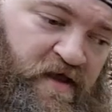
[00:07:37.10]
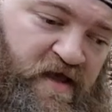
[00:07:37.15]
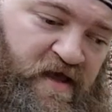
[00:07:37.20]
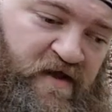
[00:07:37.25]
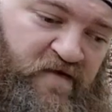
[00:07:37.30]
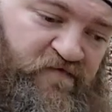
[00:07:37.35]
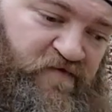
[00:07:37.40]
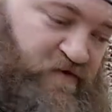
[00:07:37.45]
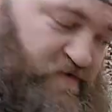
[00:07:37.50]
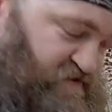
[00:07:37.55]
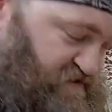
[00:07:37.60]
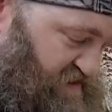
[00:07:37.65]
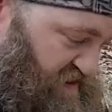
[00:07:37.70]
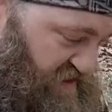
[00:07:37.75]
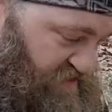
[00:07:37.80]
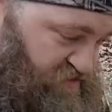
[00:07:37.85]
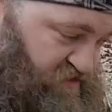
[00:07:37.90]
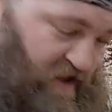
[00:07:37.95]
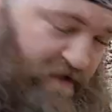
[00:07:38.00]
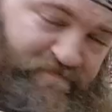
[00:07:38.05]
If you set
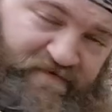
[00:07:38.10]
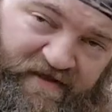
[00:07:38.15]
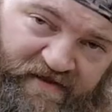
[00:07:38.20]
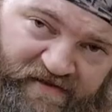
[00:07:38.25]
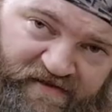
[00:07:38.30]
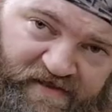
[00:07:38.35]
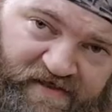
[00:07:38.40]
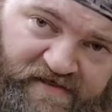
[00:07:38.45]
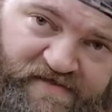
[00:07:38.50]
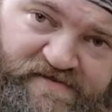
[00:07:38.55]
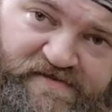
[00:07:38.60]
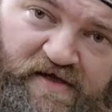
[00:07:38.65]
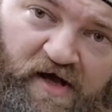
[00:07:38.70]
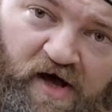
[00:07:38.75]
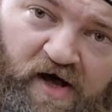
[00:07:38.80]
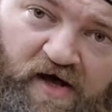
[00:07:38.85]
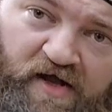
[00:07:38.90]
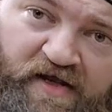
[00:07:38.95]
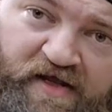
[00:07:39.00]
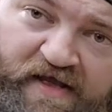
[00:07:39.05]
a trap like this
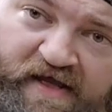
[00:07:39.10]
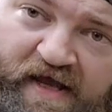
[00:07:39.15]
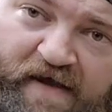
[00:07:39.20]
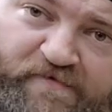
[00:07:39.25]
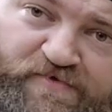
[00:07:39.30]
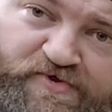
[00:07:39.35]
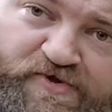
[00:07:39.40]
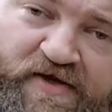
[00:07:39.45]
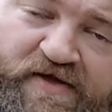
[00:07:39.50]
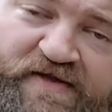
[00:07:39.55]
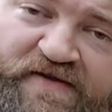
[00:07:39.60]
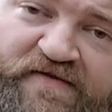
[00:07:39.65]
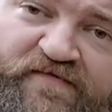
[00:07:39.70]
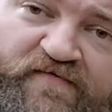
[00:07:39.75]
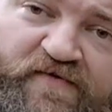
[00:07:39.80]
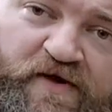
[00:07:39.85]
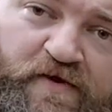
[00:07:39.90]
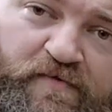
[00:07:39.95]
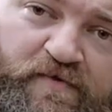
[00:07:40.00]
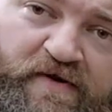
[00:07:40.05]
on a game trail that's
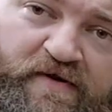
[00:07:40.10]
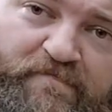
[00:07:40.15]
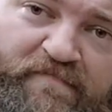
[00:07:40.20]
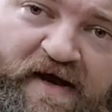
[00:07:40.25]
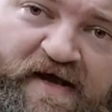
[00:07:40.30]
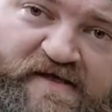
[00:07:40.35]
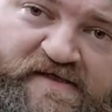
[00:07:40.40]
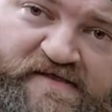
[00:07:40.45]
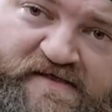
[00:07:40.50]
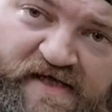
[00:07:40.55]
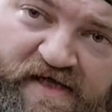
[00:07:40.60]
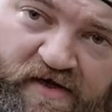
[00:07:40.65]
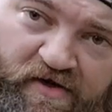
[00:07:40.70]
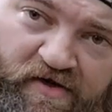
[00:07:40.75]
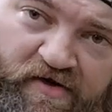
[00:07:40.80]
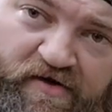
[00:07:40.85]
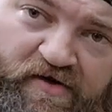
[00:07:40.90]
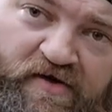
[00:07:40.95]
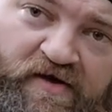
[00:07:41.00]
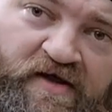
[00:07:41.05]
frequented by
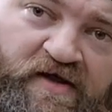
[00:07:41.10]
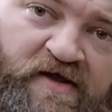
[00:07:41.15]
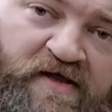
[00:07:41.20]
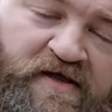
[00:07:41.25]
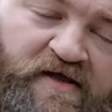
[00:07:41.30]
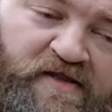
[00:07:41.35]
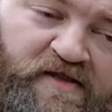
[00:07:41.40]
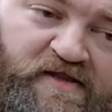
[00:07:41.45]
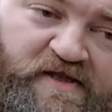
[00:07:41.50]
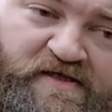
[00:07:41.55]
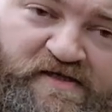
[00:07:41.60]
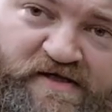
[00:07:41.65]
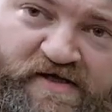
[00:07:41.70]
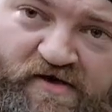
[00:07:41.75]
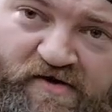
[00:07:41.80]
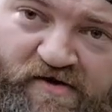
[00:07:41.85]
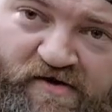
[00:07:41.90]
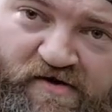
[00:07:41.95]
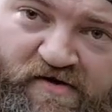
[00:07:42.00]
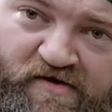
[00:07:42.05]
deer, the
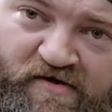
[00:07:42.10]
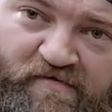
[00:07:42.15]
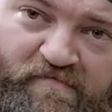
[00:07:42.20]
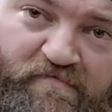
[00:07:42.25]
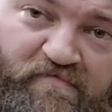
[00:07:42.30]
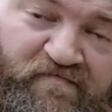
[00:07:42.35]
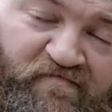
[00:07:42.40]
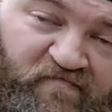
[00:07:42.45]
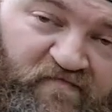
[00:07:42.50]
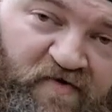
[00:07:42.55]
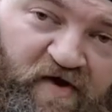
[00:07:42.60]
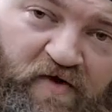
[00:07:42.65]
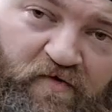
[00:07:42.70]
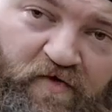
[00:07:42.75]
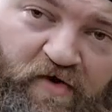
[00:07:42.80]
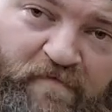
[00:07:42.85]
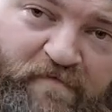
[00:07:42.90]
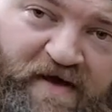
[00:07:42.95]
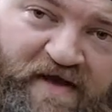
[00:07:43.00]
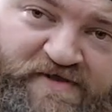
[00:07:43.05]
deer very
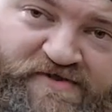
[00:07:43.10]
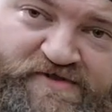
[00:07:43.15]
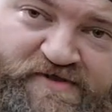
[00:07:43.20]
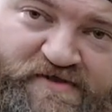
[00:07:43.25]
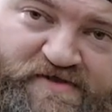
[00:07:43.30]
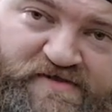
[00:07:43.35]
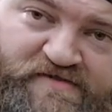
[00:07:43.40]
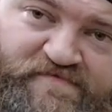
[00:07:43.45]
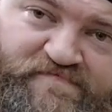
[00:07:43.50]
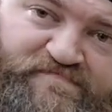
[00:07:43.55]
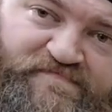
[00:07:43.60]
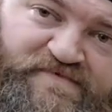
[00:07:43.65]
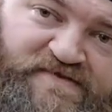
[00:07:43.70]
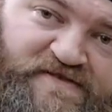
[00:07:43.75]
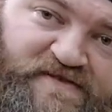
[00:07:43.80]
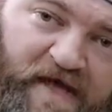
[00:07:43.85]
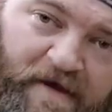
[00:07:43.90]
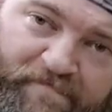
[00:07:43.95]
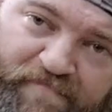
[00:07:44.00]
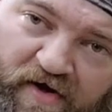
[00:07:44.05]
well might just
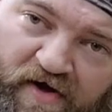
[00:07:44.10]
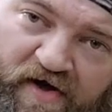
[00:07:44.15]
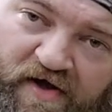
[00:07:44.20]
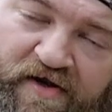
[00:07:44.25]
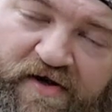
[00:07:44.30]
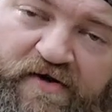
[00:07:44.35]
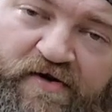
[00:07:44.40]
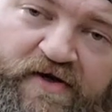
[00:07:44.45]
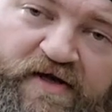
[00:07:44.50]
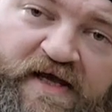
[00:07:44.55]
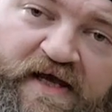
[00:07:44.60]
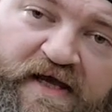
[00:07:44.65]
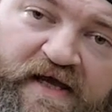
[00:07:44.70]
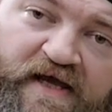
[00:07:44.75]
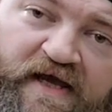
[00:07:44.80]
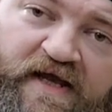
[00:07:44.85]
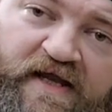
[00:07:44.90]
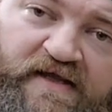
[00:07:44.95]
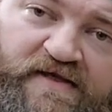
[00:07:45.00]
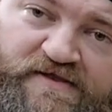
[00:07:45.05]
step on or kick
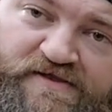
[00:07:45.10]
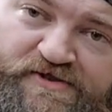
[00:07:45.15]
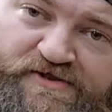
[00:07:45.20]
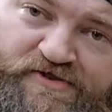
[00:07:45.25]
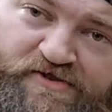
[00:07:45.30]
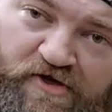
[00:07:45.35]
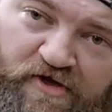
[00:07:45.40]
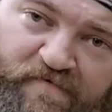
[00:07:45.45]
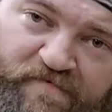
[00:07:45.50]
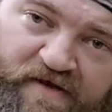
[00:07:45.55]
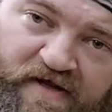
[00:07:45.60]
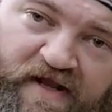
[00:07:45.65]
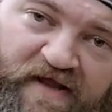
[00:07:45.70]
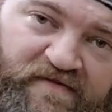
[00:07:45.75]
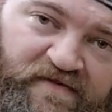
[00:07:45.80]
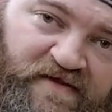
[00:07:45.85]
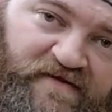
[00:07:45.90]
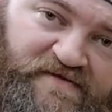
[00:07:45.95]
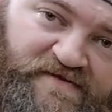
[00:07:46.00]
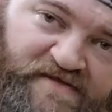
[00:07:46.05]
it and disturb it
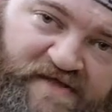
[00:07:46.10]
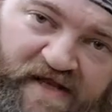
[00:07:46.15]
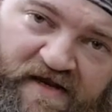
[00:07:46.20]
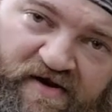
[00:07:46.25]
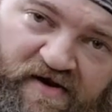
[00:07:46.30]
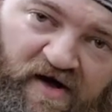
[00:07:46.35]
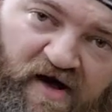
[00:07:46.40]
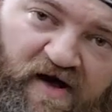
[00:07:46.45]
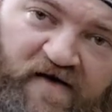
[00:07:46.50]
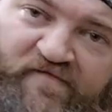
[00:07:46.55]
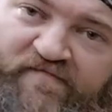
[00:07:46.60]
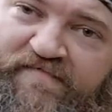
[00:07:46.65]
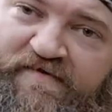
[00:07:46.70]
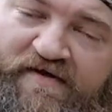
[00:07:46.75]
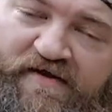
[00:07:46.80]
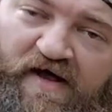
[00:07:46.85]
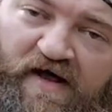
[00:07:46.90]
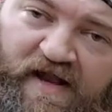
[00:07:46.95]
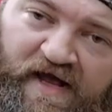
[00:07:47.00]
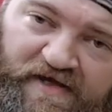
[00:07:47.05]
and then set it off, but
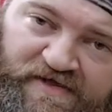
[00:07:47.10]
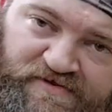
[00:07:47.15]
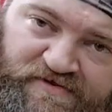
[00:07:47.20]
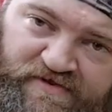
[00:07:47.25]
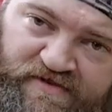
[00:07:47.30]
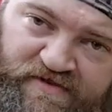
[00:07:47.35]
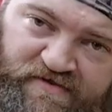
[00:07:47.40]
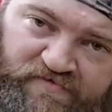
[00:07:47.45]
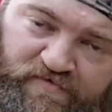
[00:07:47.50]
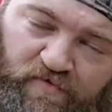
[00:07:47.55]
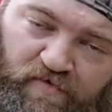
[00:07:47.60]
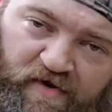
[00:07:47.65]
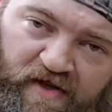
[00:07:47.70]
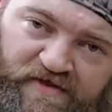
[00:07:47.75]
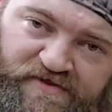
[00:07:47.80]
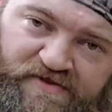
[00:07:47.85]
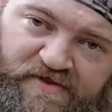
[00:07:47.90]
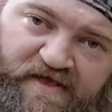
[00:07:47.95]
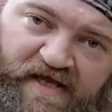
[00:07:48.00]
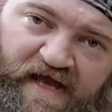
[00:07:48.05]
you won't
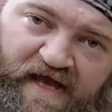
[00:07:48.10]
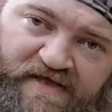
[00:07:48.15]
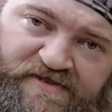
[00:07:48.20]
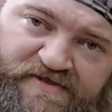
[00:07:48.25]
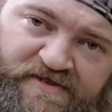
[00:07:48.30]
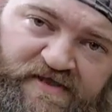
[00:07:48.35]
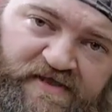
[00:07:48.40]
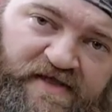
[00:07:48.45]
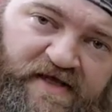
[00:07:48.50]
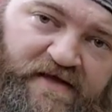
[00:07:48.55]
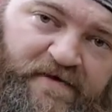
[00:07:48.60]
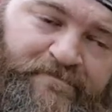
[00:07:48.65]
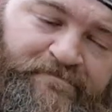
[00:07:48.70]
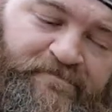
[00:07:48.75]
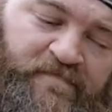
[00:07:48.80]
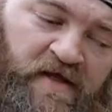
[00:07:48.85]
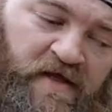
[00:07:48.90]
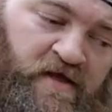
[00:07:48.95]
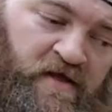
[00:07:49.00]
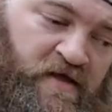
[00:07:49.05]
actually catch anything.
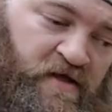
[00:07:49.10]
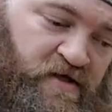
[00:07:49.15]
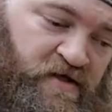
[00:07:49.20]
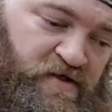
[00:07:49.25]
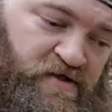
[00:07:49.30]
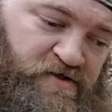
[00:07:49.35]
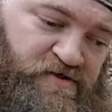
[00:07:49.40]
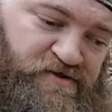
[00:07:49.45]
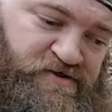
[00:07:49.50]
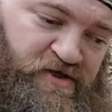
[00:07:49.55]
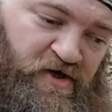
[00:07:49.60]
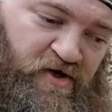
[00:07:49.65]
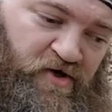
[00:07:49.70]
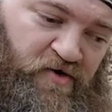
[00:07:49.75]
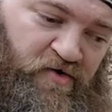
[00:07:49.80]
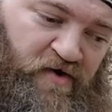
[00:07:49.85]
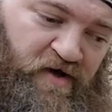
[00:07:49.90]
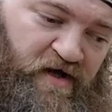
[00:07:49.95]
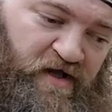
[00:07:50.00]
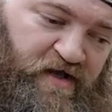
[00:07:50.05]

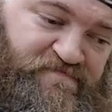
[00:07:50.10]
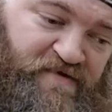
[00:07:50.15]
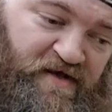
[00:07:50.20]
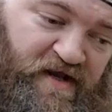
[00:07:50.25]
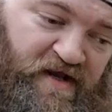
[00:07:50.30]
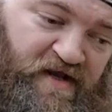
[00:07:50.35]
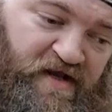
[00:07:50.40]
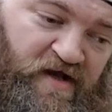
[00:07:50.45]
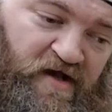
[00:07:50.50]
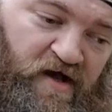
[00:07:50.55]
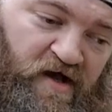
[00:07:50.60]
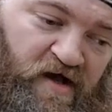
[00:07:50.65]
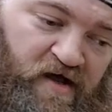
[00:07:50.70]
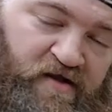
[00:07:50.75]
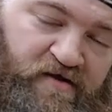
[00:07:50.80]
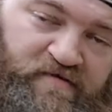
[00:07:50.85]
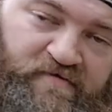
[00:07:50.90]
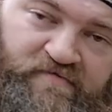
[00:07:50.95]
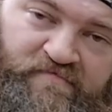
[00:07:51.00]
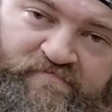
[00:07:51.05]
So depending
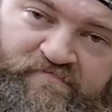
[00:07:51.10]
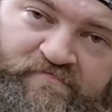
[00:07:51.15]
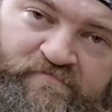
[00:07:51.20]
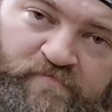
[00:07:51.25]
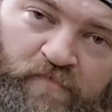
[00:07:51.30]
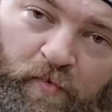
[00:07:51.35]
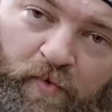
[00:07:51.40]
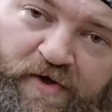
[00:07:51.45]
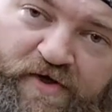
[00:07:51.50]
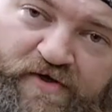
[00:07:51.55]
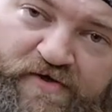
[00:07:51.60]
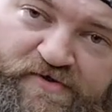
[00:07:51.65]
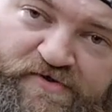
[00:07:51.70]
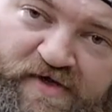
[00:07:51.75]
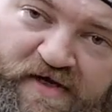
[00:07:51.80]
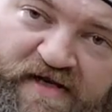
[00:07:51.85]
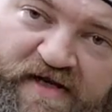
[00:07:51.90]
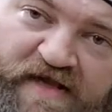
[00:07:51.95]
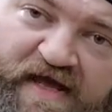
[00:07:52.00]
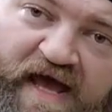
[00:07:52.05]
on what you're
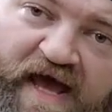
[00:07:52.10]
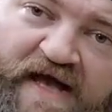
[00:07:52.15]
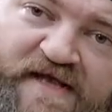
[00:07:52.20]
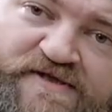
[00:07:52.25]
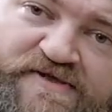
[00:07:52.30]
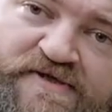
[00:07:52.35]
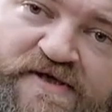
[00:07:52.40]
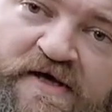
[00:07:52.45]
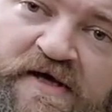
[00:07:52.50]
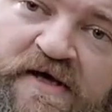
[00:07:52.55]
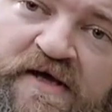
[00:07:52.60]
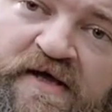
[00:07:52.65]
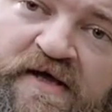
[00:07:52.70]
trying to catch,